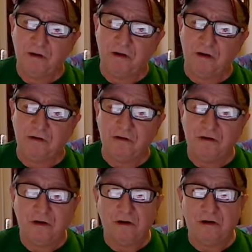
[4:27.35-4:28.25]
And it's,
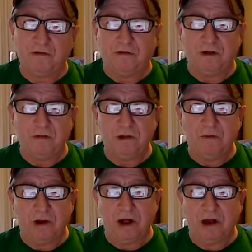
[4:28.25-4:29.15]
it's done me
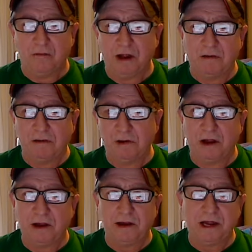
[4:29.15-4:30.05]
well and blah, blah,
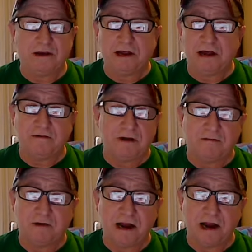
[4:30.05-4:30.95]
blah. And yet the guy's
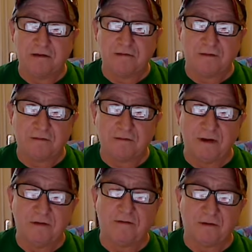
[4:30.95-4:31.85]
never had a certain
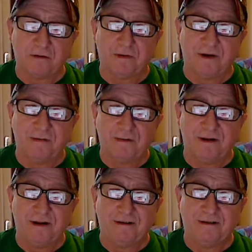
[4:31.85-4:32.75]
uncircumcised
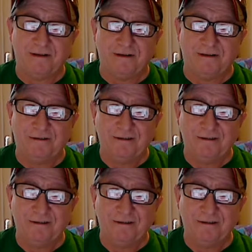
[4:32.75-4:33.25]
woman. How does he know?